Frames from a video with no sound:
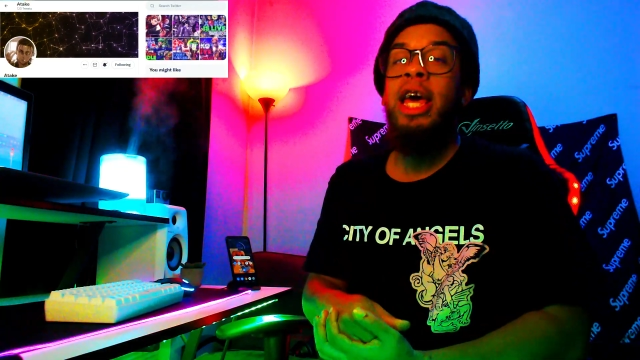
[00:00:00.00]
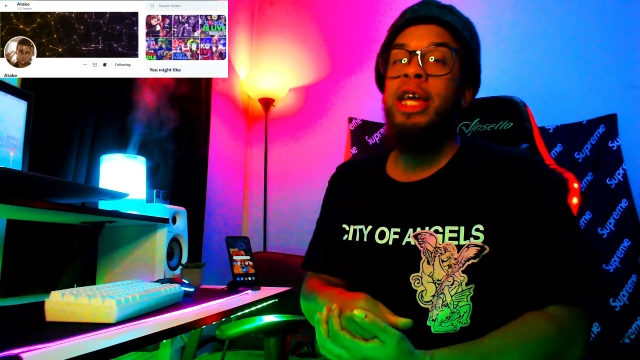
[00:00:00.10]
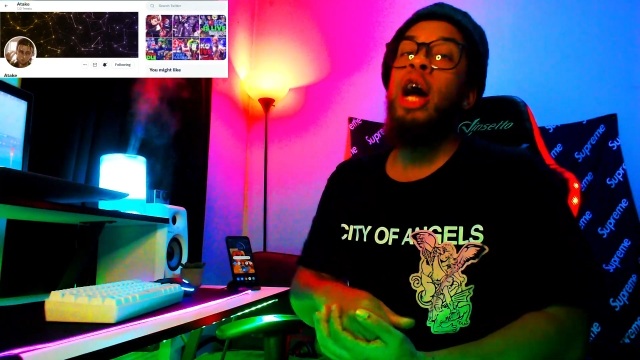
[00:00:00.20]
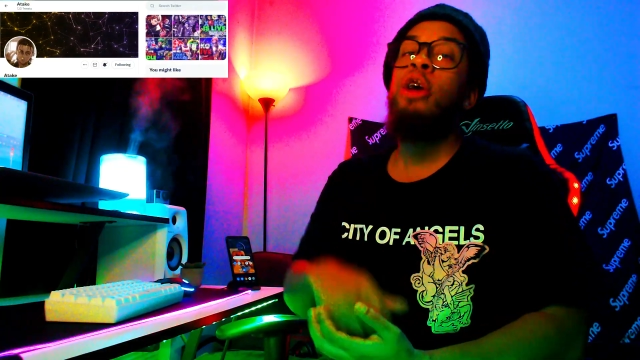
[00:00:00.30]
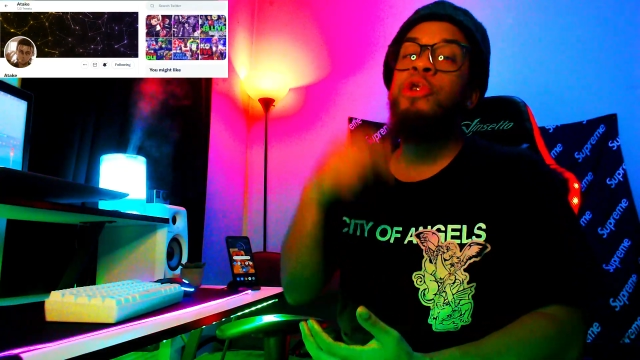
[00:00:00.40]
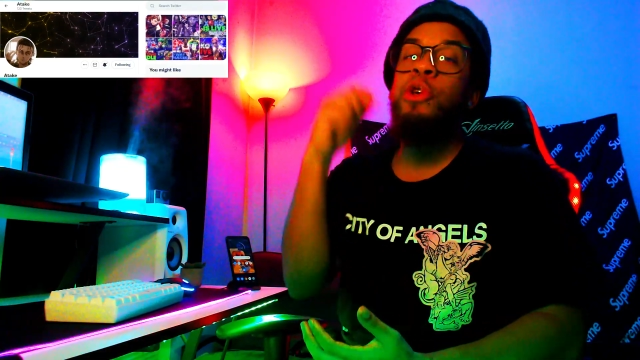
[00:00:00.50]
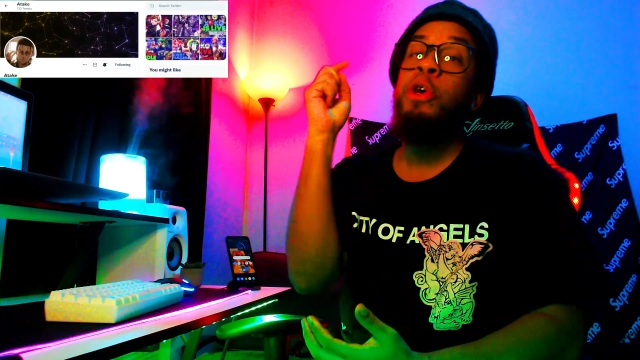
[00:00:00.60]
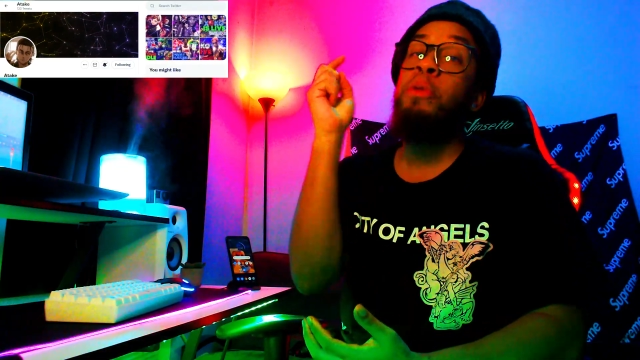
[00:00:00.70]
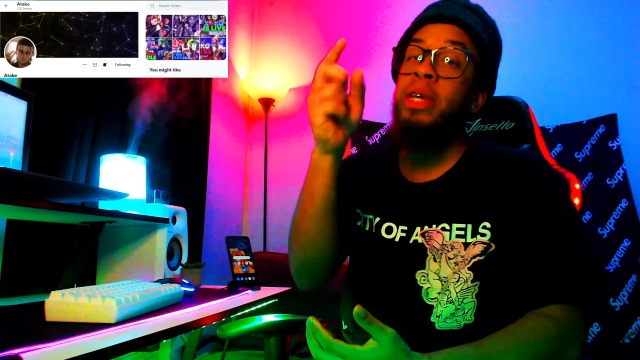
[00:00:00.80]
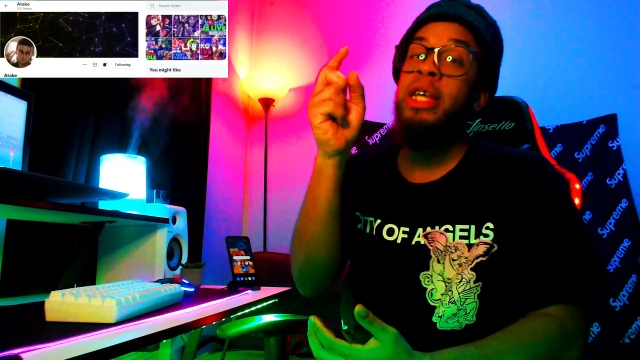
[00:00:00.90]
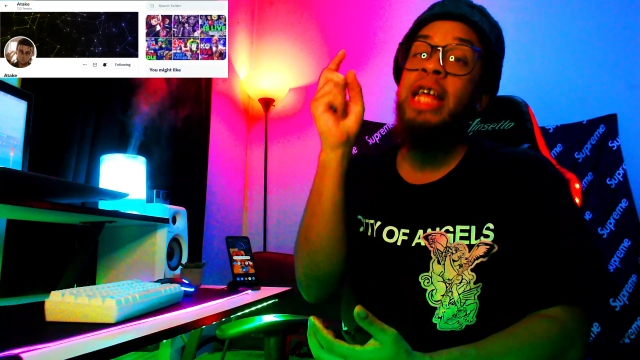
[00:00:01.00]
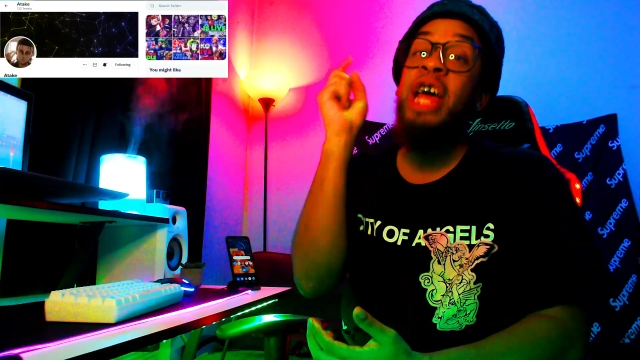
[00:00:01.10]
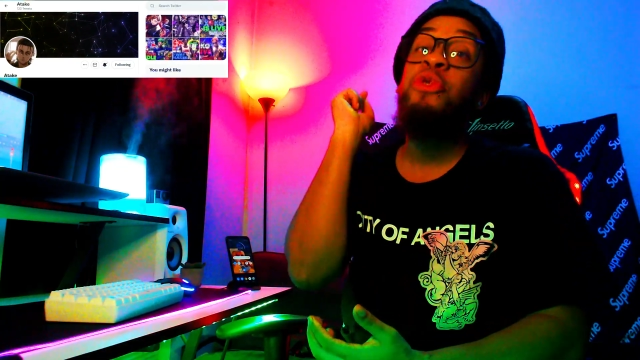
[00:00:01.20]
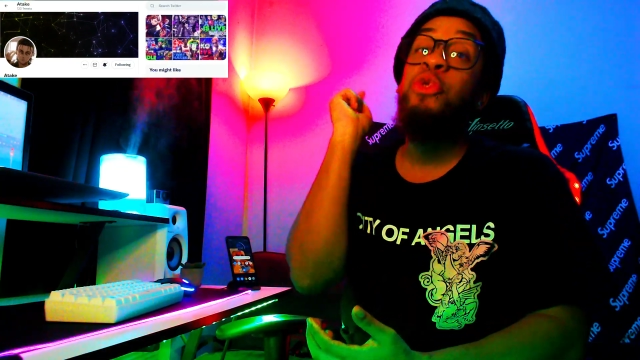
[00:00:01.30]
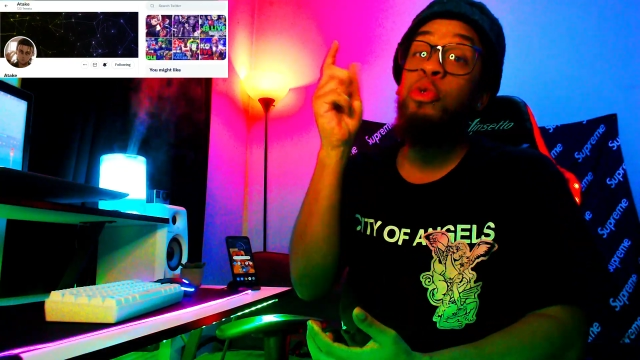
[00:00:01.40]
And also help me hit
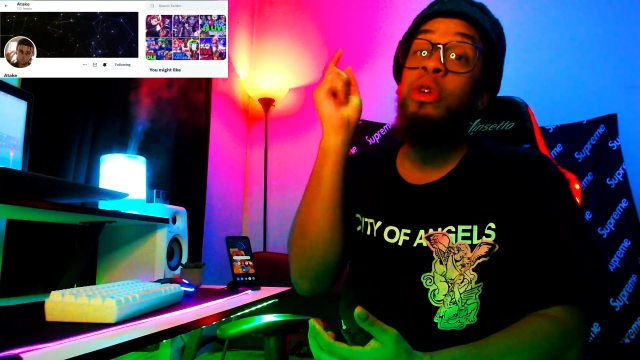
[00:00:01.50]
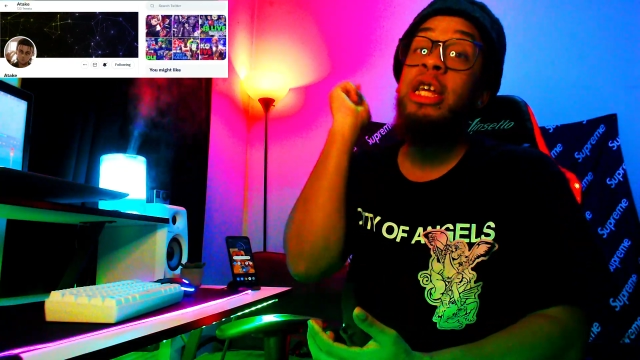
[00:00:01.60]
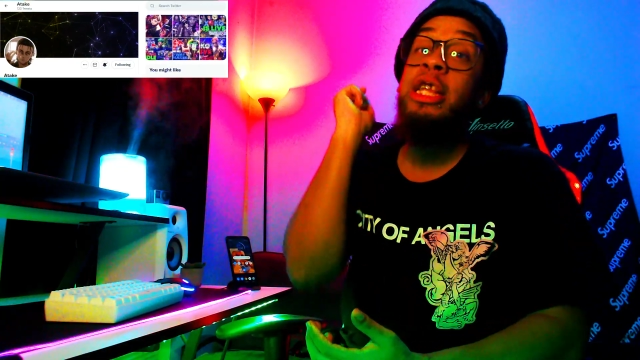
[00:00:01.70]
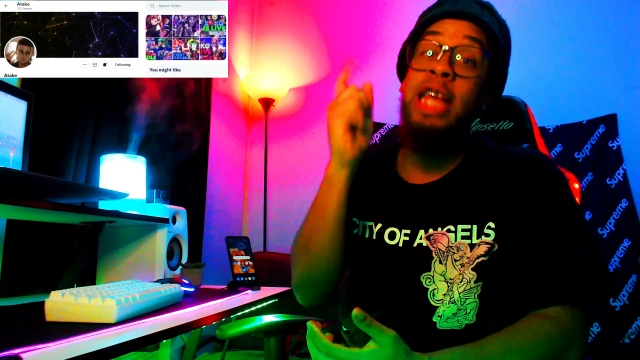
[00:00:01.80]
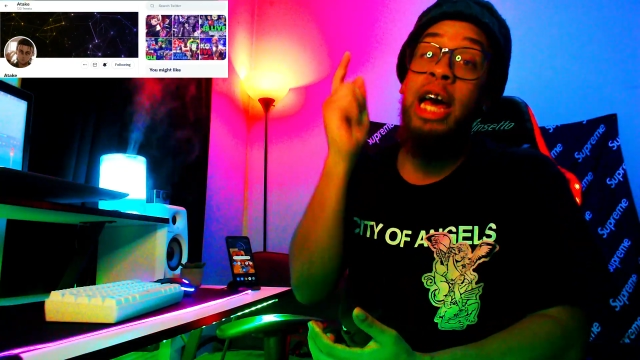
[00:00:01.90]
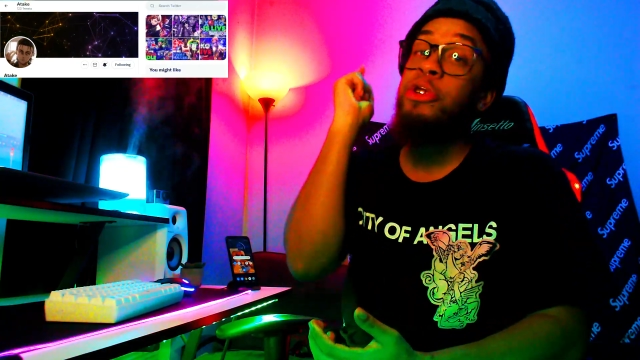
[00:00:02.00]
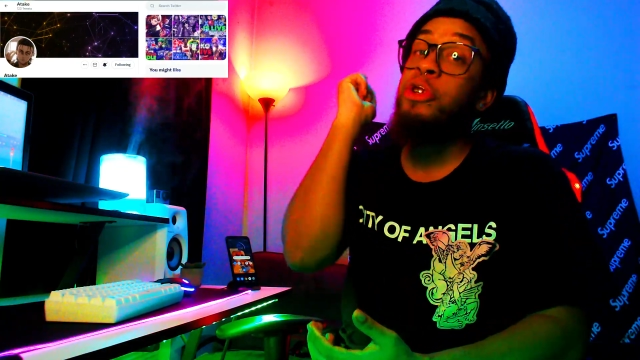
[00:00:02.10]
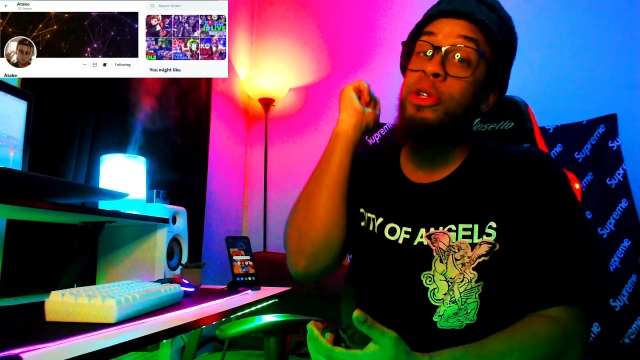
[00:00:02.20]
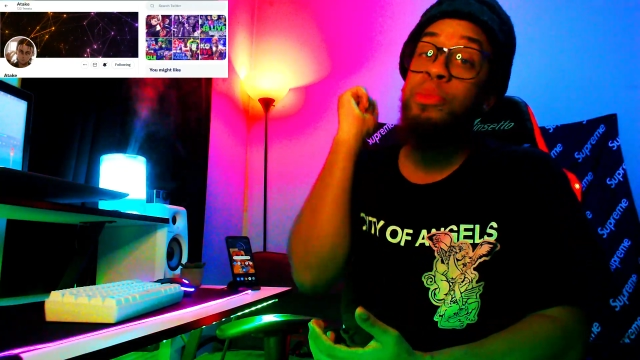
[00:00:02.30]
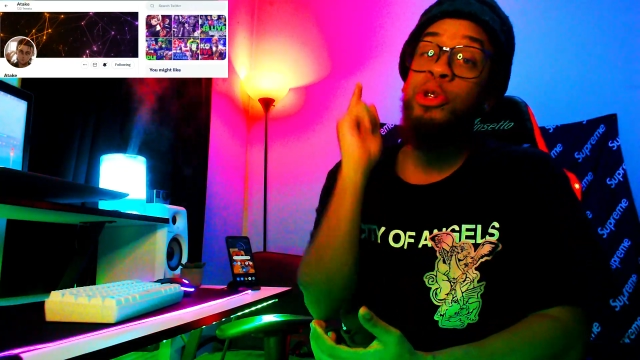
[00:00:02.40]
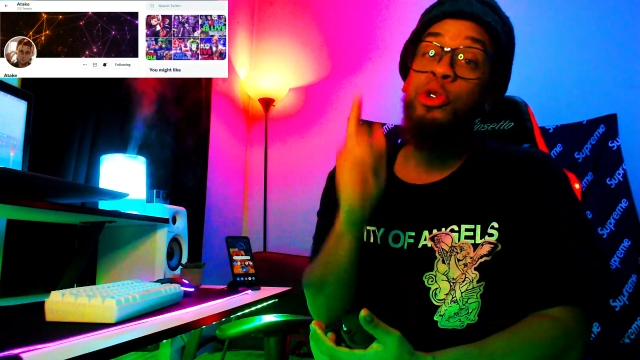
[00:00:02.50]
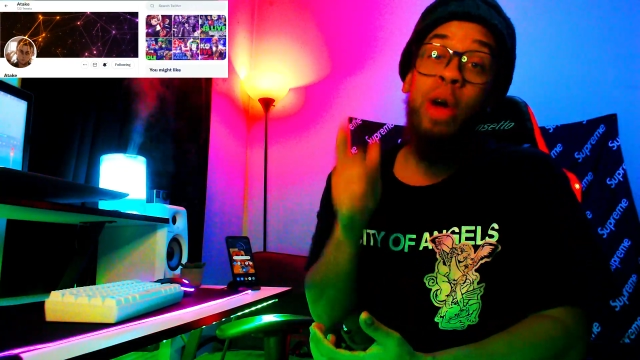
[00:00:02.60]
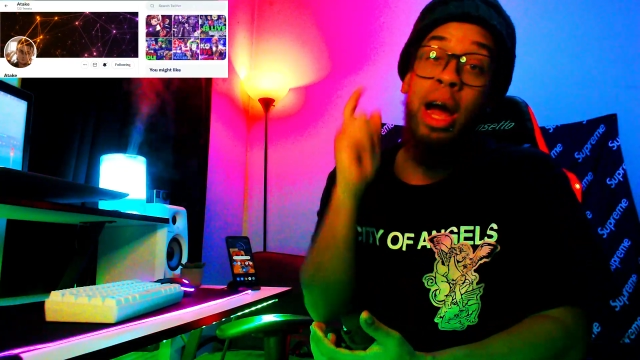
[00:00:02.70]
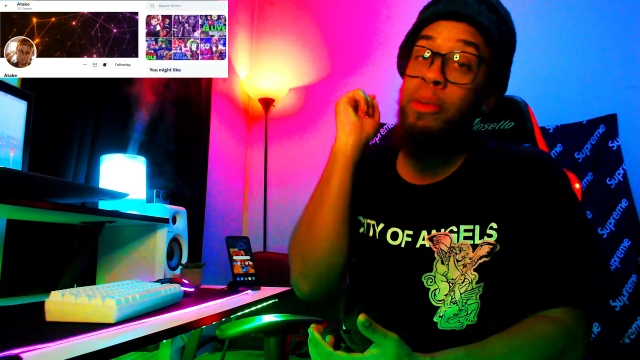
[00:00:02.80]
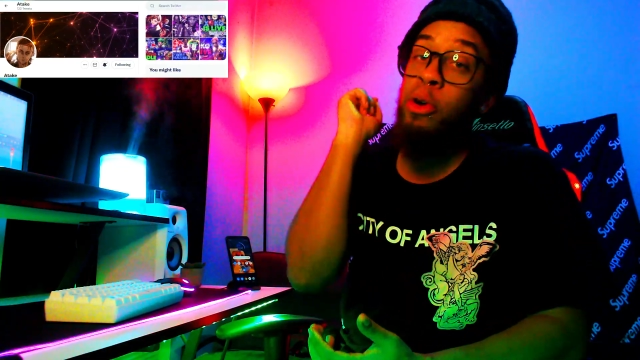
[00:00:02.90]
that 3,000
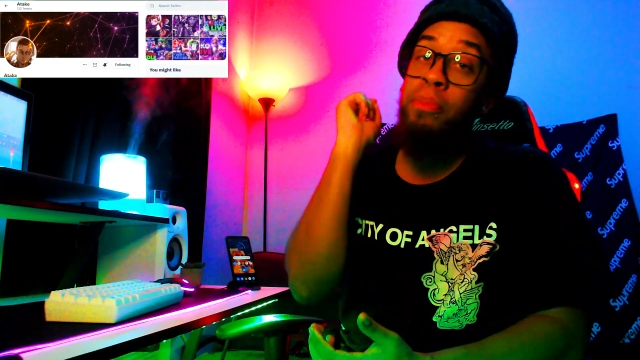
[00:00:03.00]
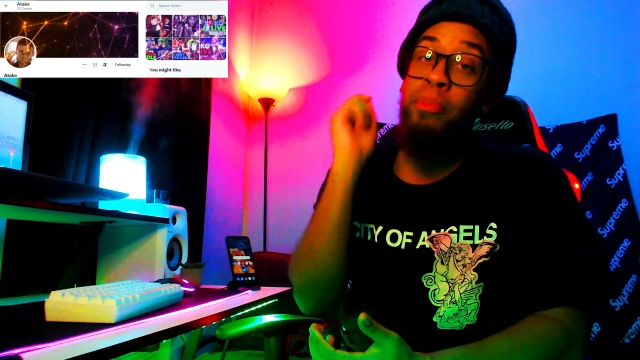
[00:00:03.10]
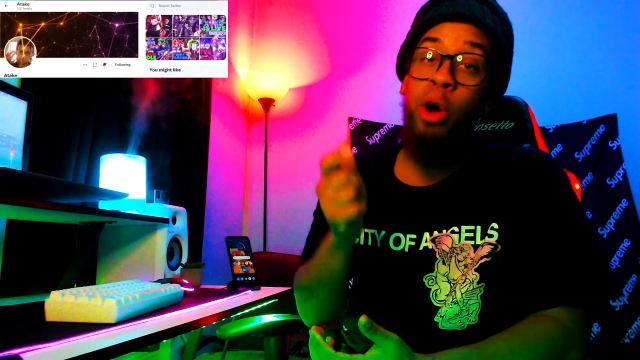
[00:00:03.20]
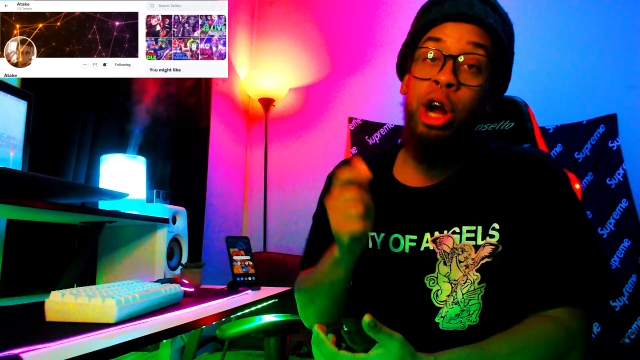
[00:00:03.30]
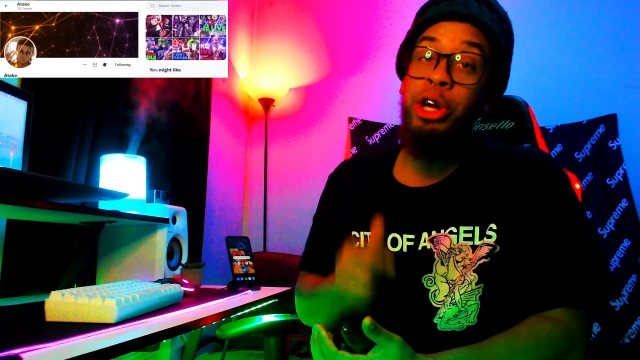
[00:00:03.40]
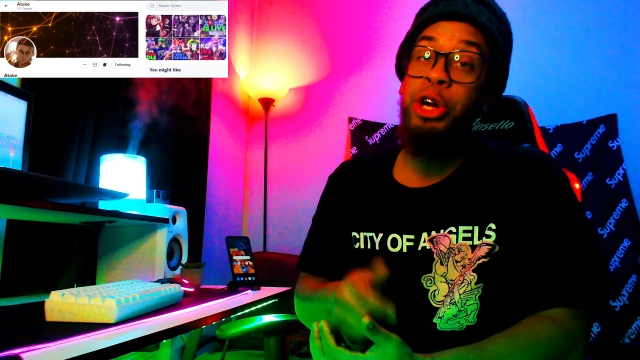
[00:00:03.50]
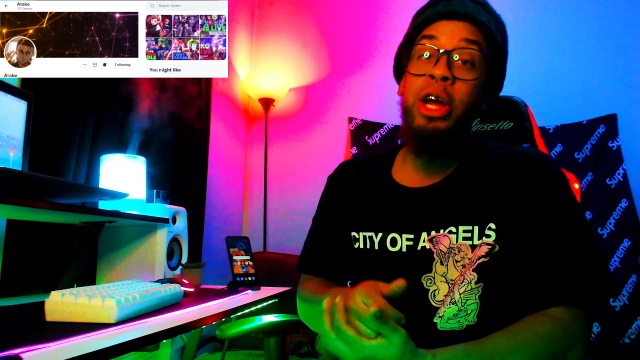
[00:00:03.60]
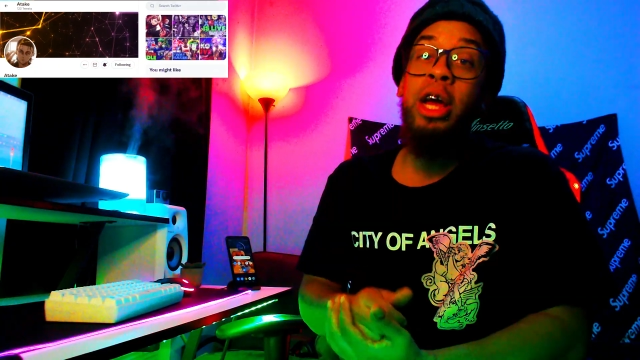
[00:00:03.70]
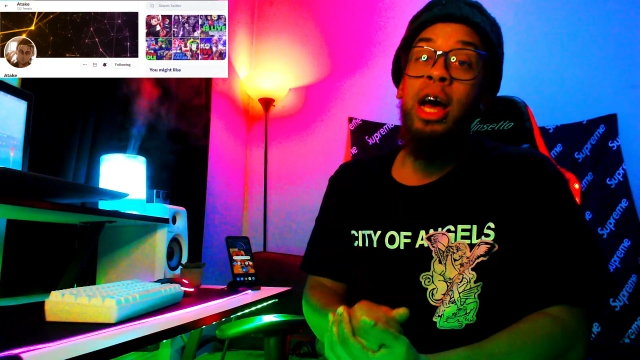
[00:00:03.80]
subscriber marker